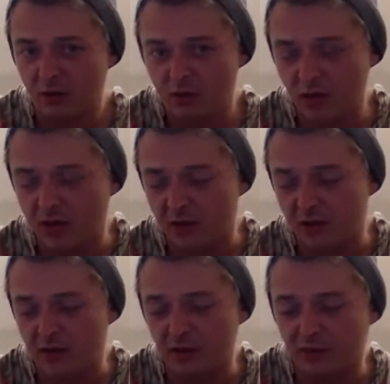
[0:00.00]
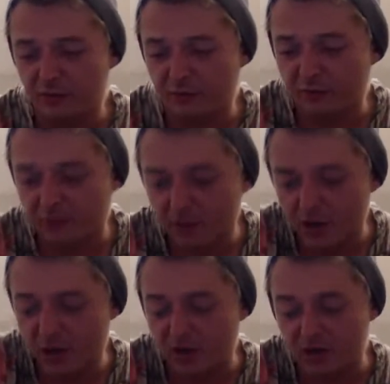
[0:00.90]
genesis of
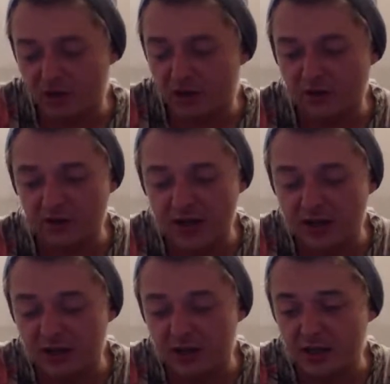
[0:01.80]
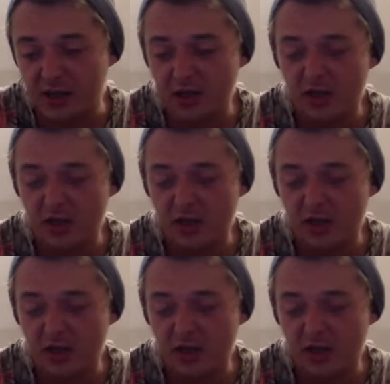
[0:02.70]
Hitchhiker's Guide to the Galaxy.